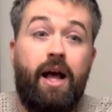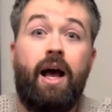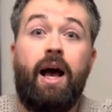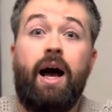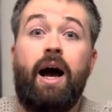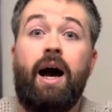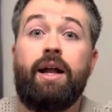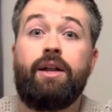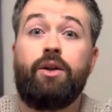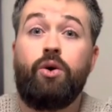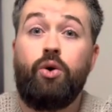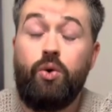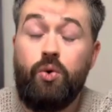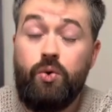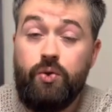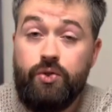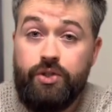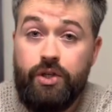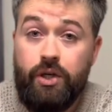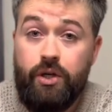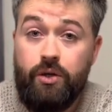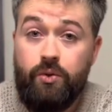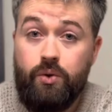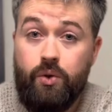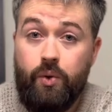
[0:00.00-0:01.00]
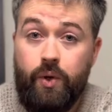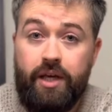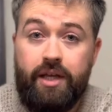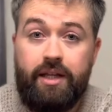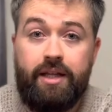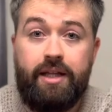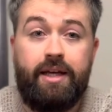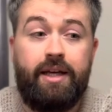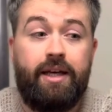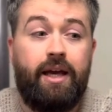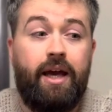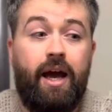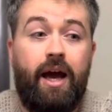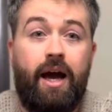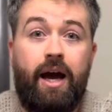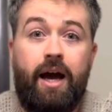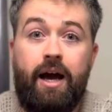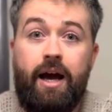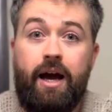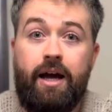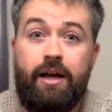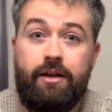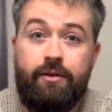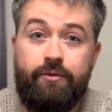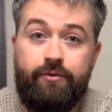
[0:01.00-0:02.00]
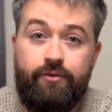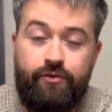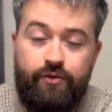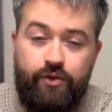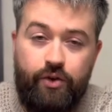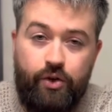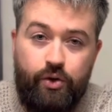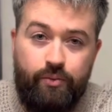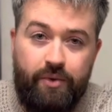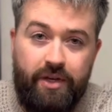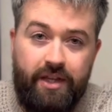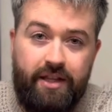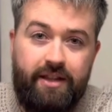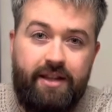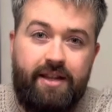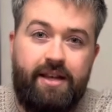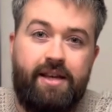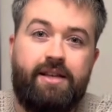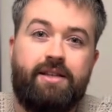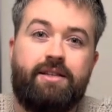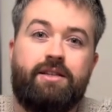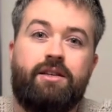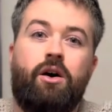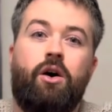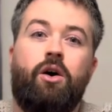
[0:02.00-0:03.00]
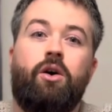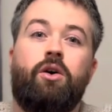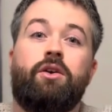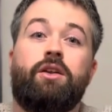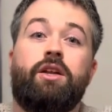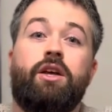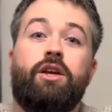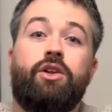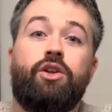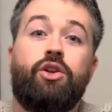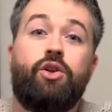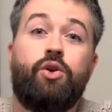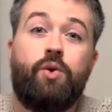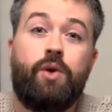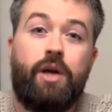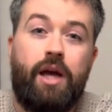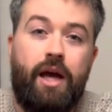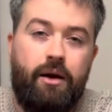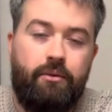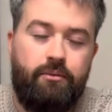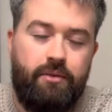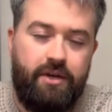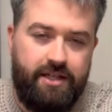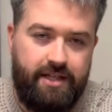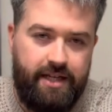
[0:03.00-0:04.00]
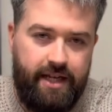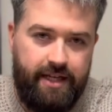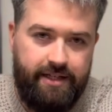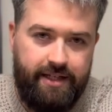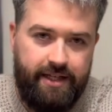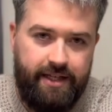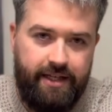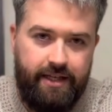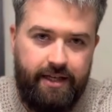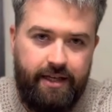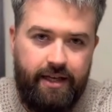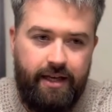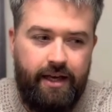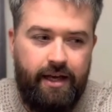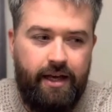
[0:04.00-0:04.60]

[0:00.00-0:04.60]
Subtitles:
And also, quickly, I am filming this on a new camera setting.